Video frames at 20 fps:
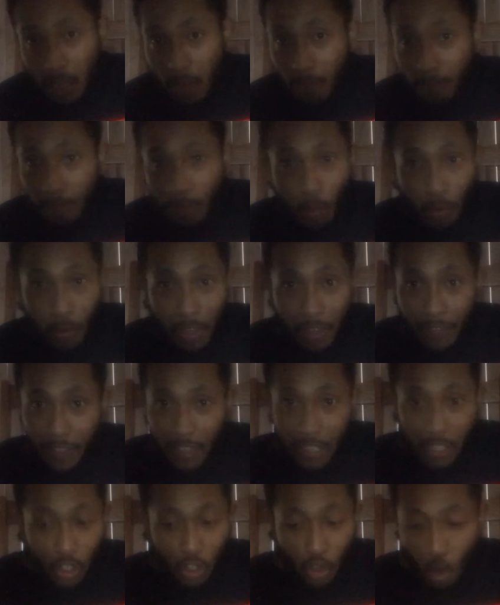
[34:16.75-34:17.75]
prolific
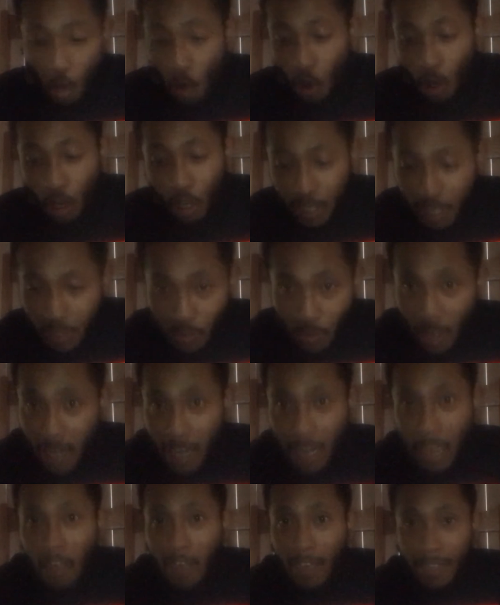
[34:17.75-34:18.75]
scorers right
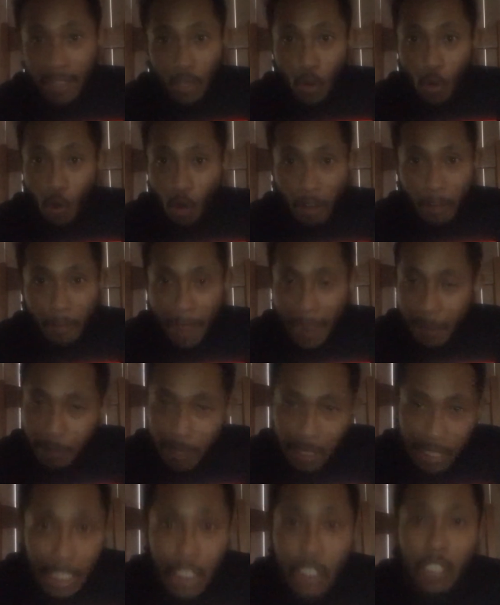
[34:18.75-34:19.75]
now at the quarterback
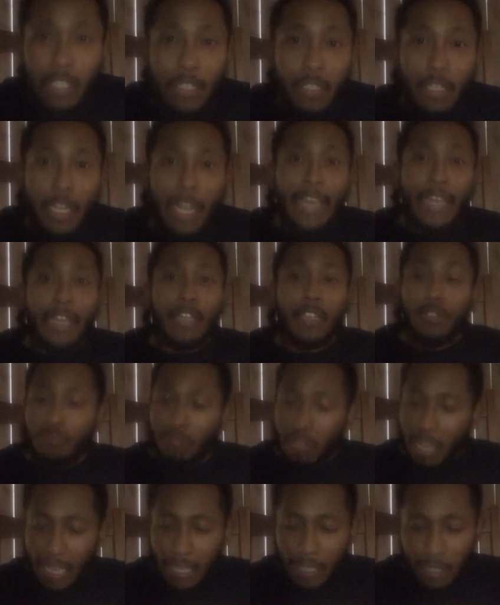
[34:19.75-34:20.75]
position. Like, you
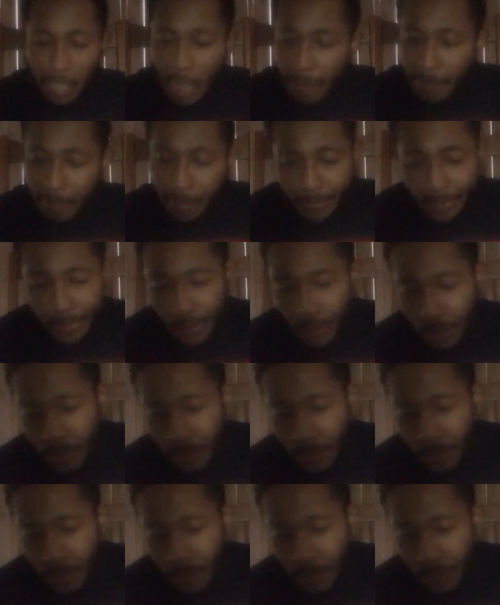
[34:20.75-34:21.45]
can't stop him. So